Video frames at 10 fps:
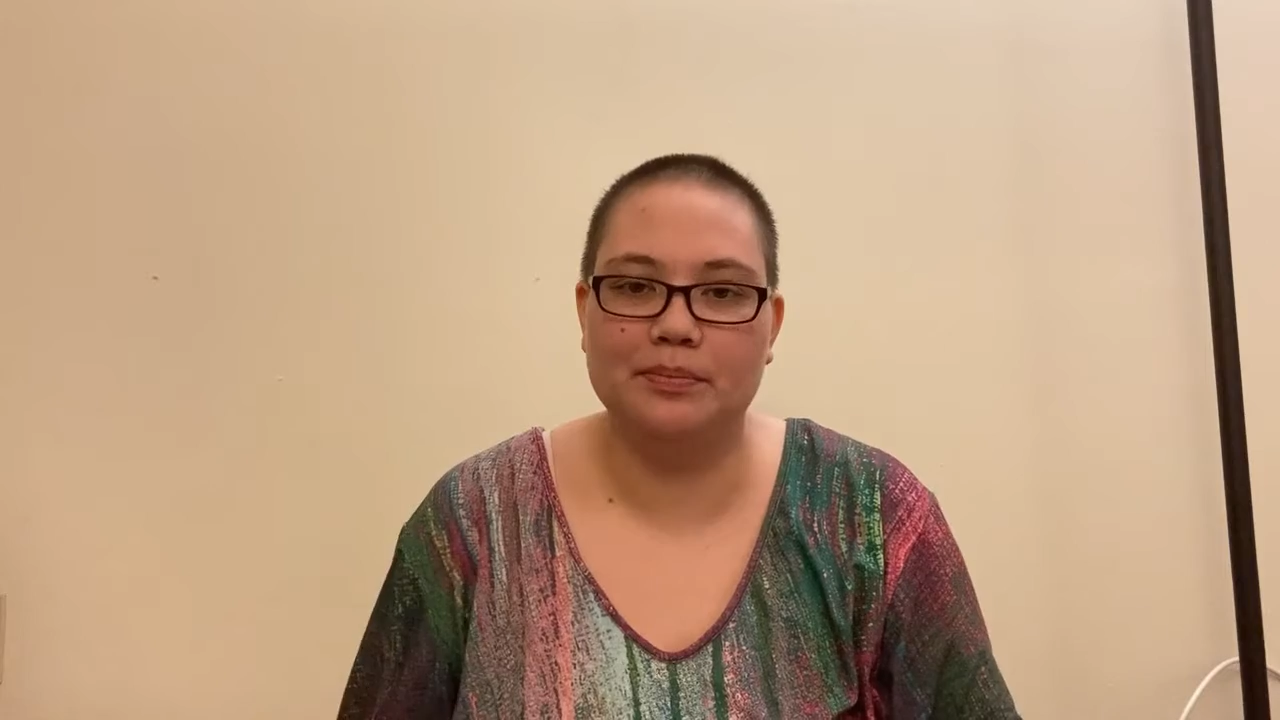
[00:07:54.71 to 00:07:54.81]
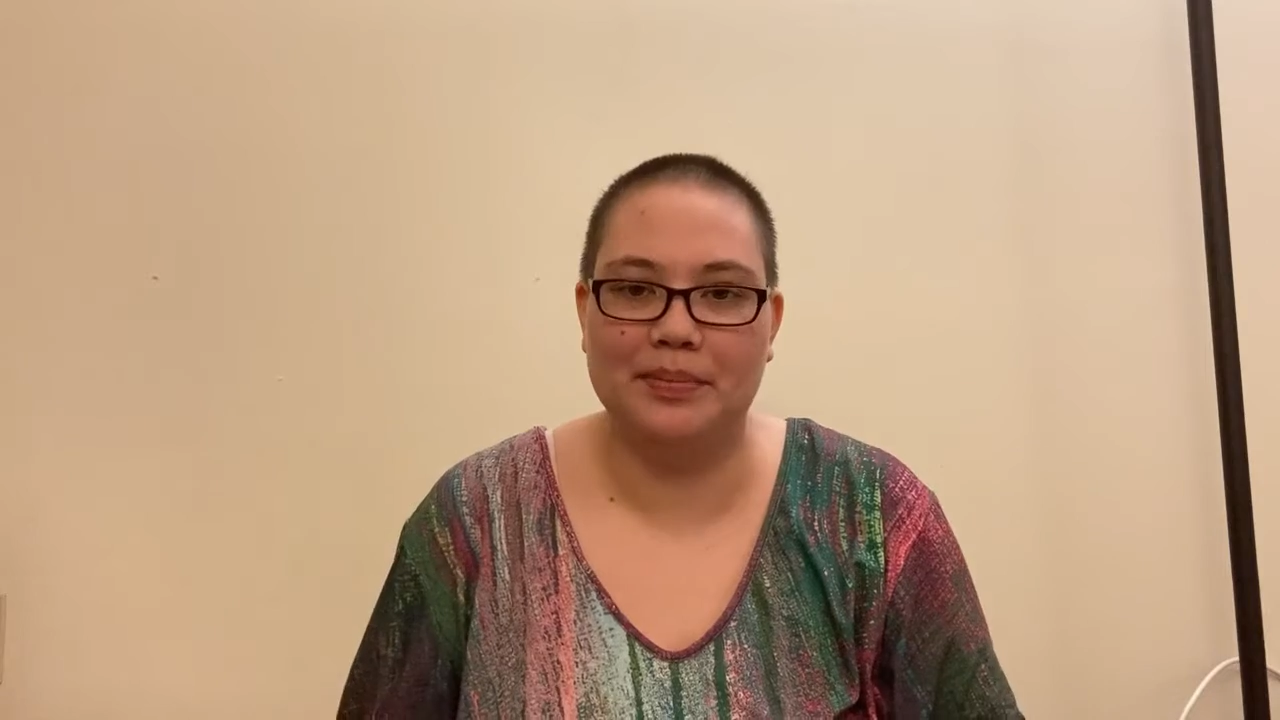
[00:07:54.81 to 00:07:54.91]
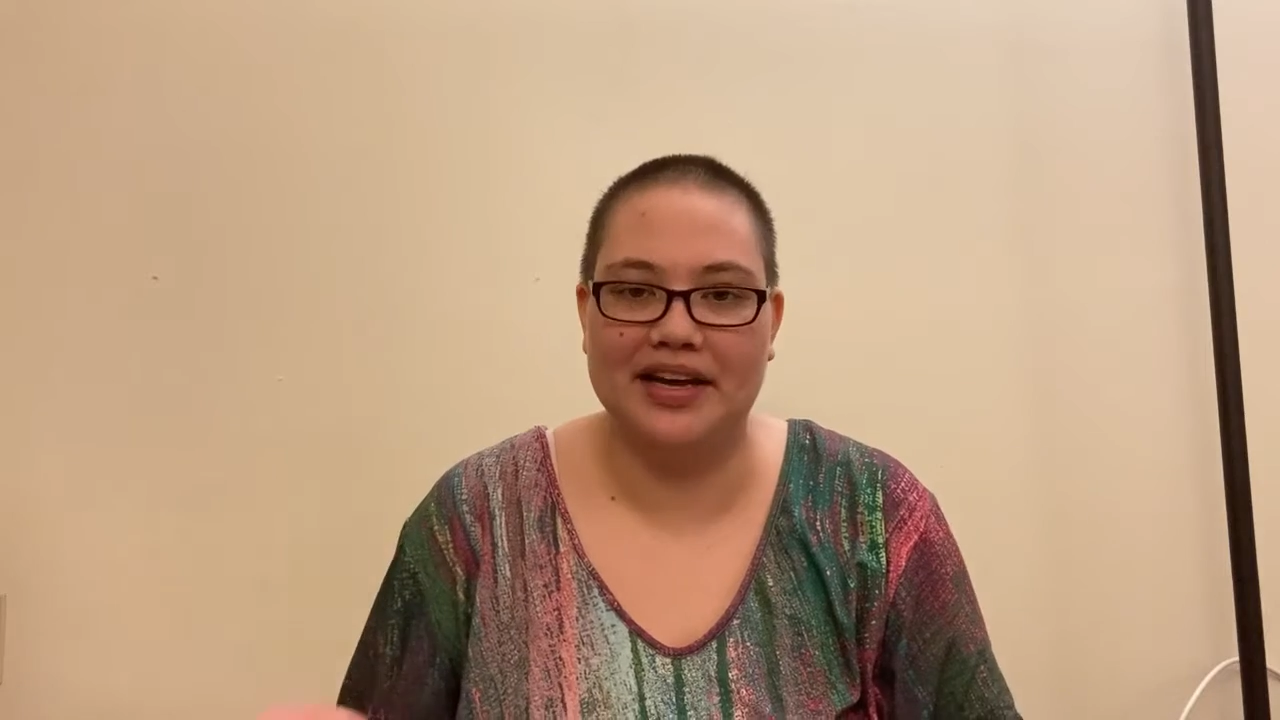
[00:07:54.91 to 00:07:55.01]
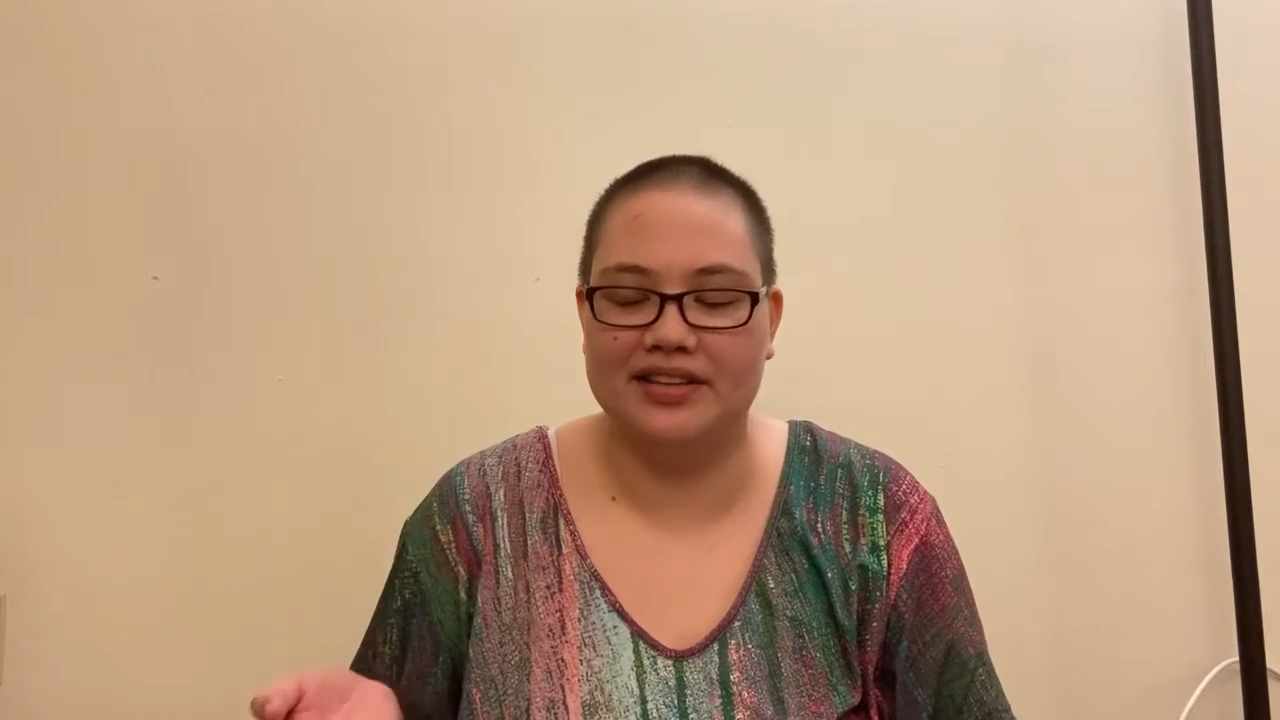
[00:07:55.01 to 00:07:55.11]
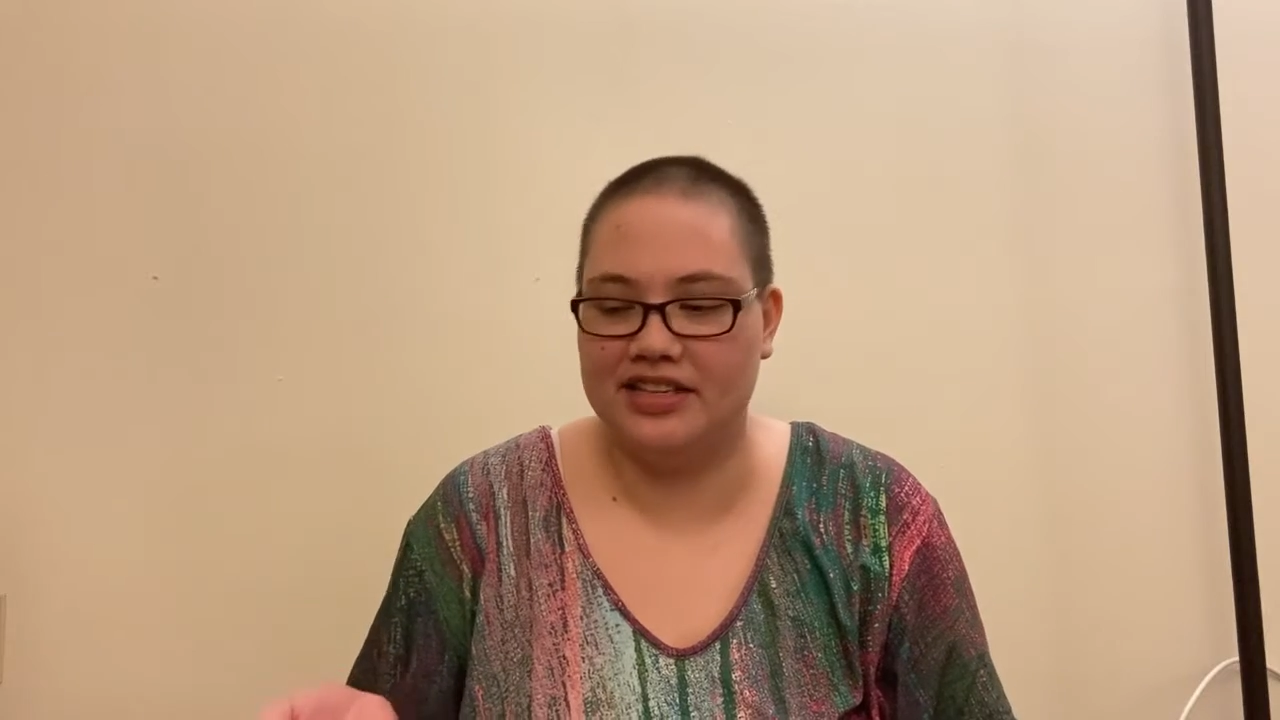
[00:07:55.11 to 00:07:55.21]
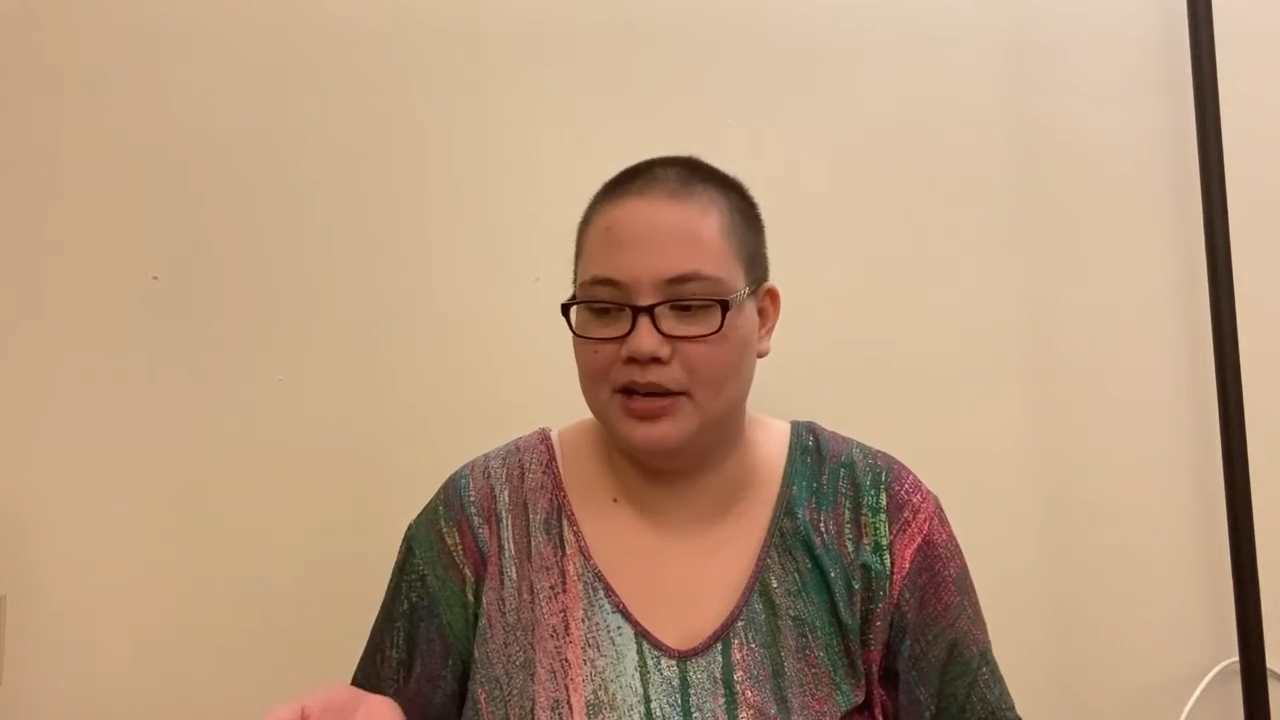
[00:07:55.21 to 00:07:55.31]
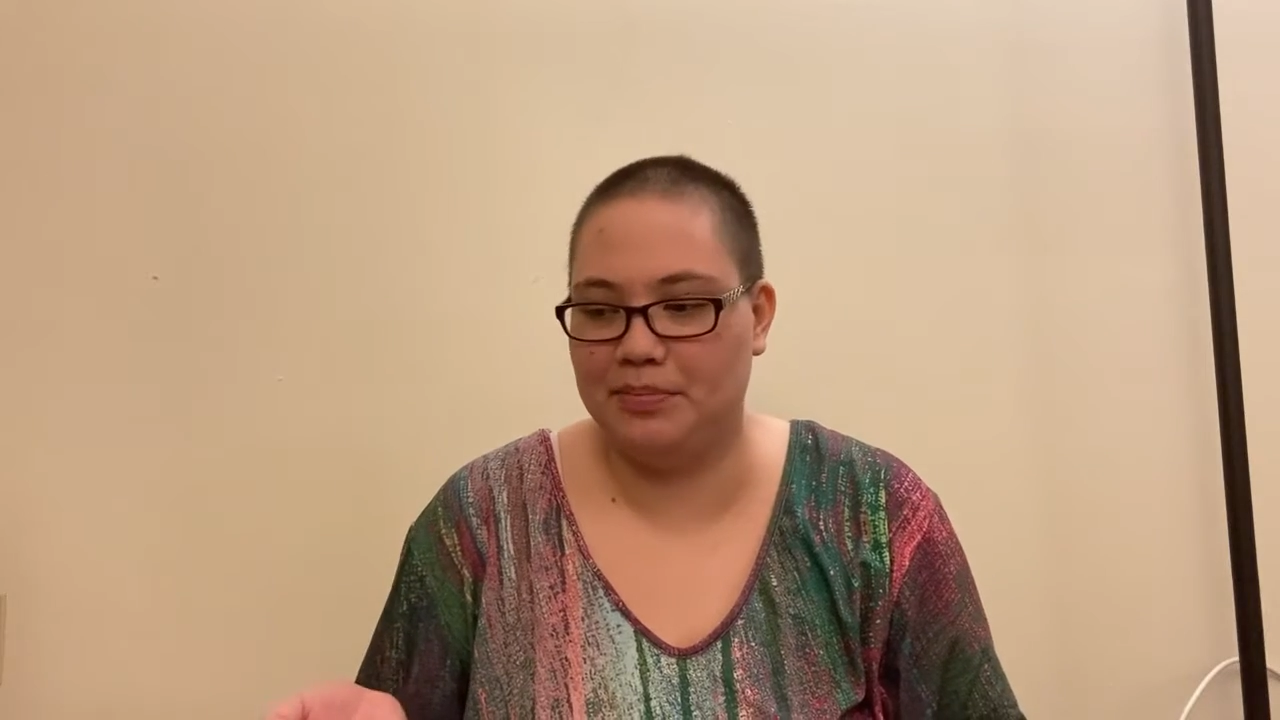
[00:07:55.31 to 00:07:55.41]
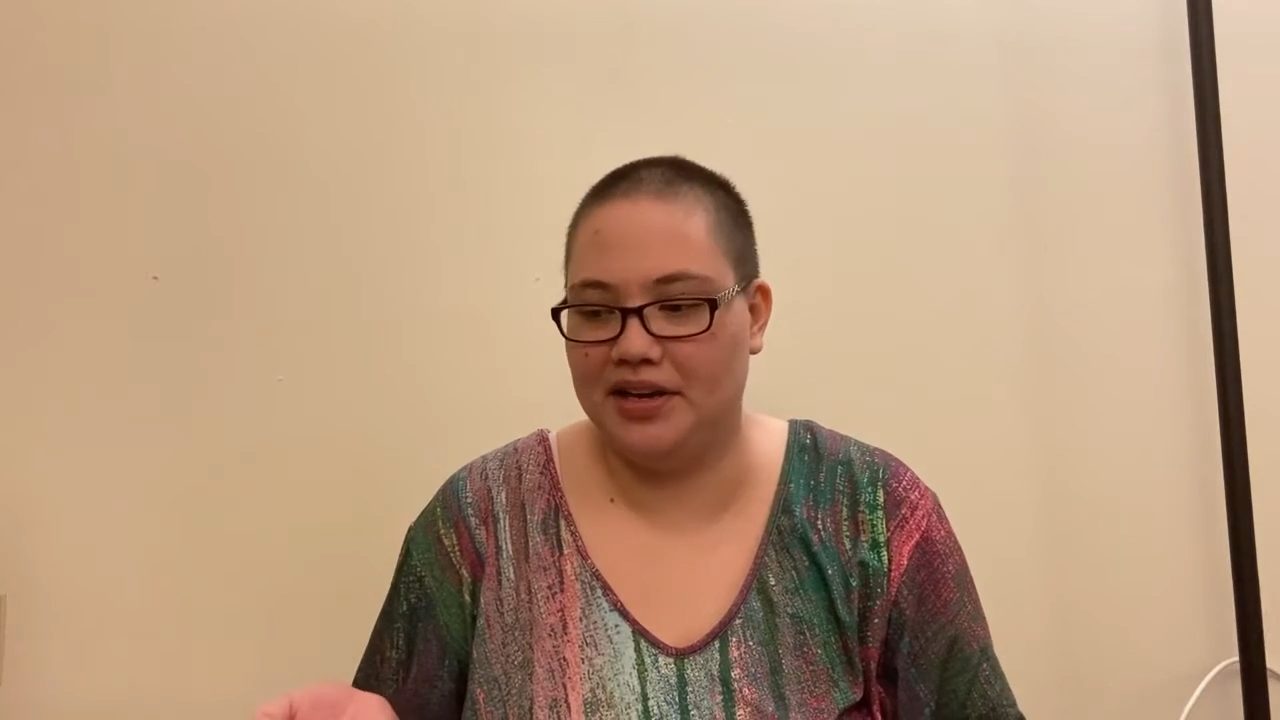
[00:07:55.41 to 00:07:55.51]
big tip